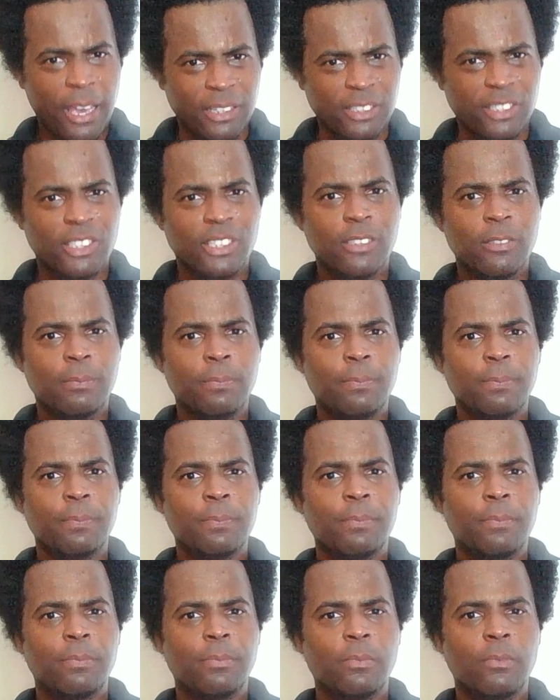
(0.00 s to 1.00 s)
Yes.
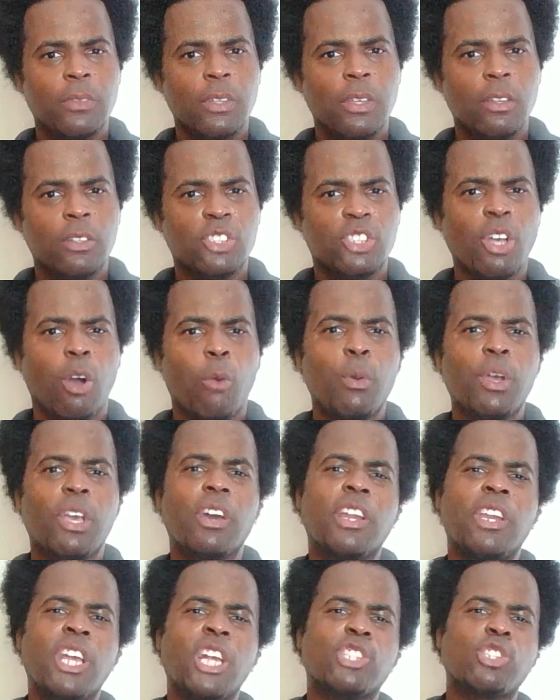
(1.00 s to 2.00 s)
So we're
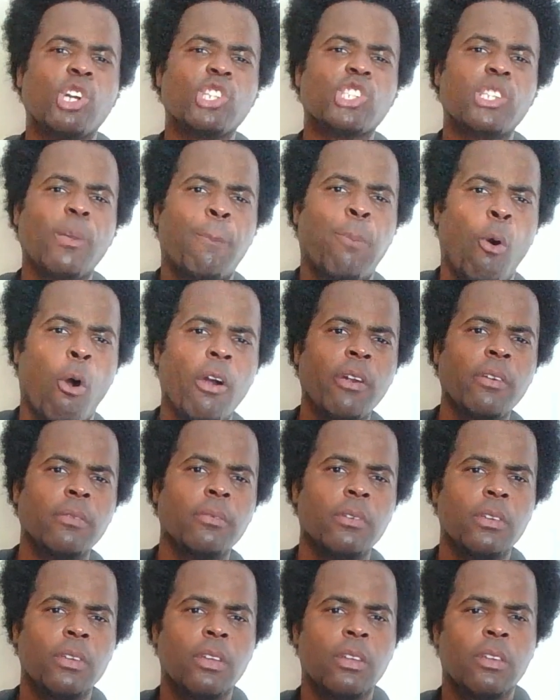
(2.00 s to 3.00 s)
going to need your support.
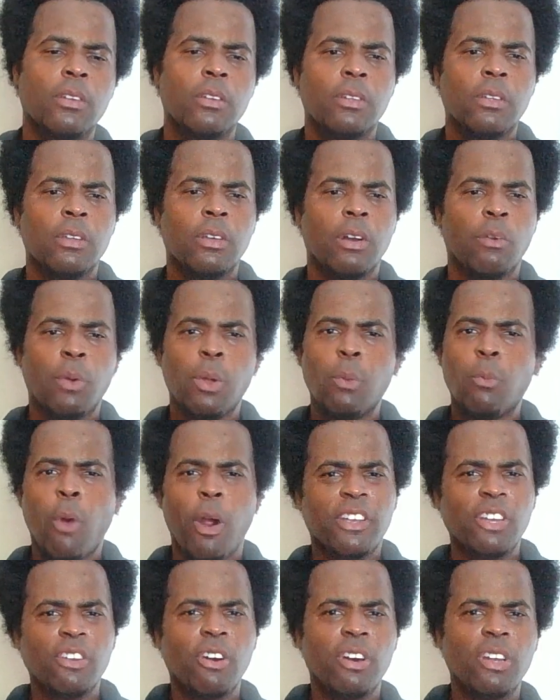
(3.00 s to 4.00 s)
We're
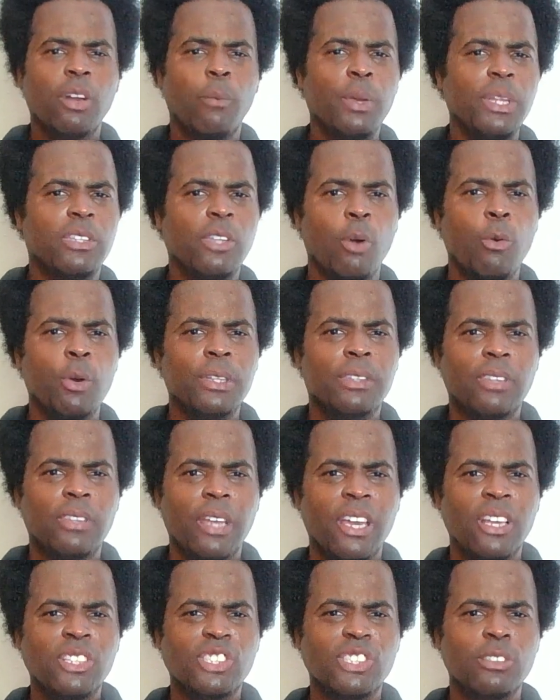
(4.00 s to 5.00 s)
working on it. We're doing
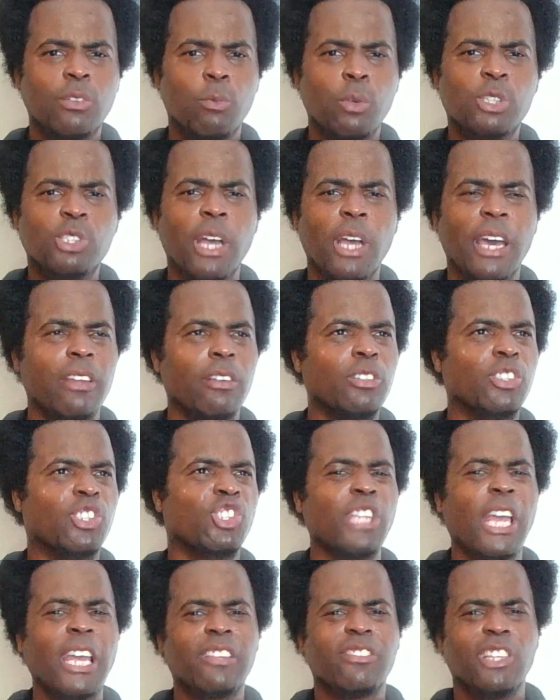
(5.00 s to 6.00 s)
things. We're trying to
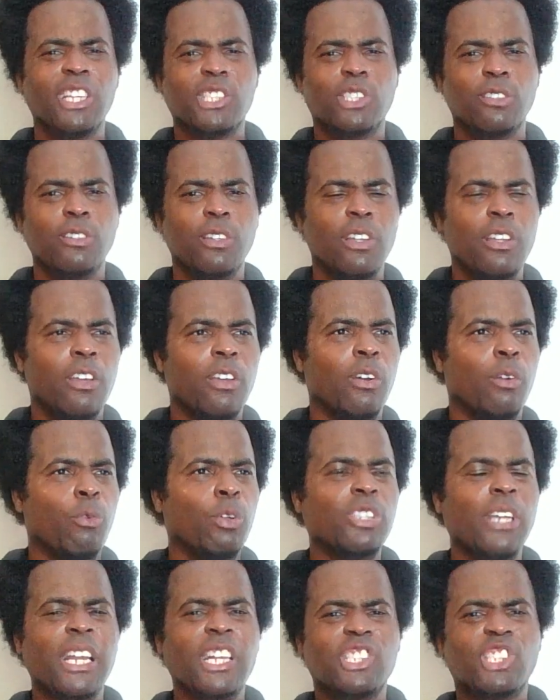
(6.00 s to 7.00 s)
shake this.
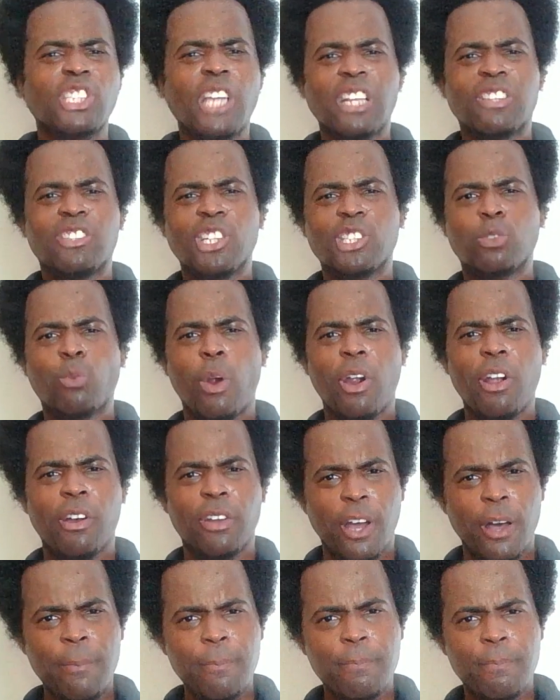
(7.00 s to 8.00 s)
We're trying to shake this
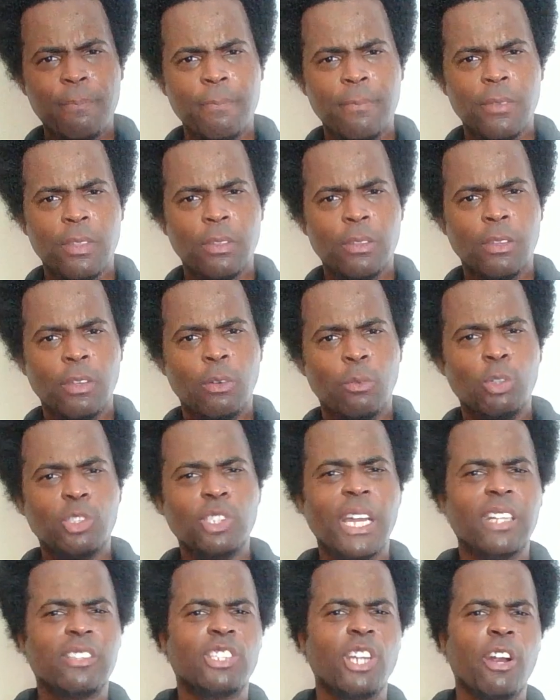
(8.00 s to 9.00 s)
world up. We're
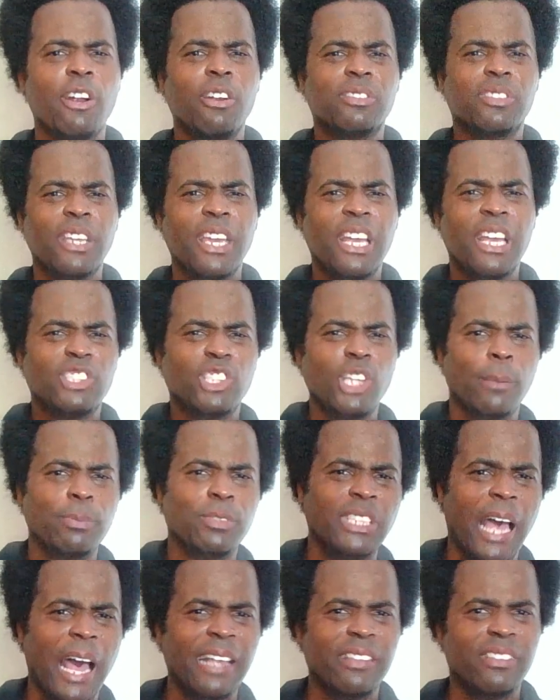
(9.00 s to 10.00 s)
trying to turn things
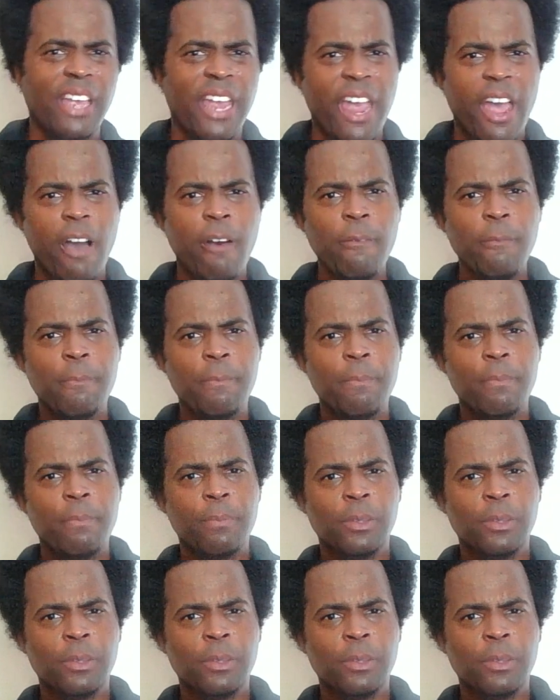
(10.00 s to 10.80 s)
upside down.